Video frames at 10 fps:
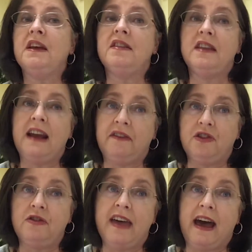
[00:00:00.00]
Then
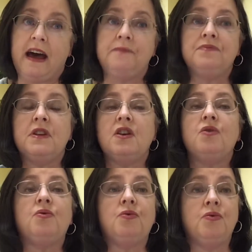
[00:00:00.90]
after that,
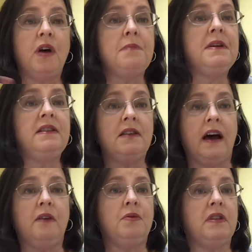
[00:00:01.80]
rub it
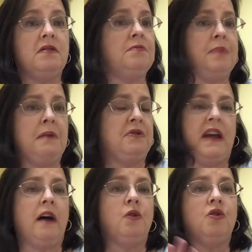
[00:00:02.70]
with a paper
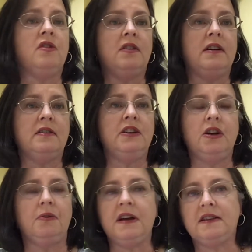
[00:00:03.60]
towel or
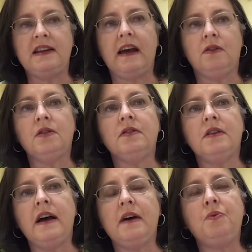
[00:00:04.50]
a towel
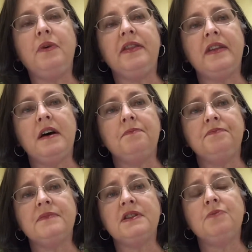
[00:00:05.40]
with
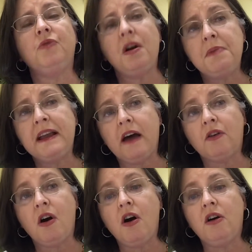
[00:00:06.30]
some rubbing
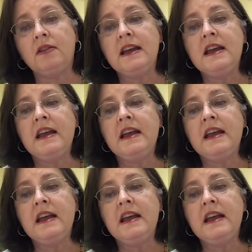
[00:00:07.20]
alcohol,